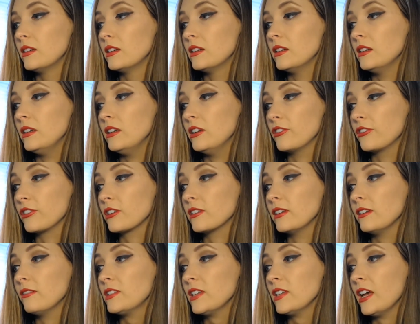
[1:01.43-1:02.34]
Near the
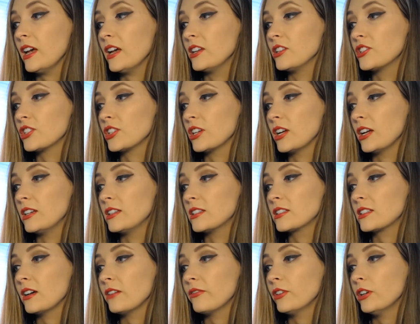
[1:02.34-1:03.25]
cliff's edge, I
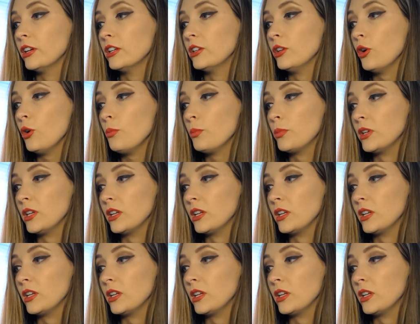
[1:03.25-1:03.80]
discover an opening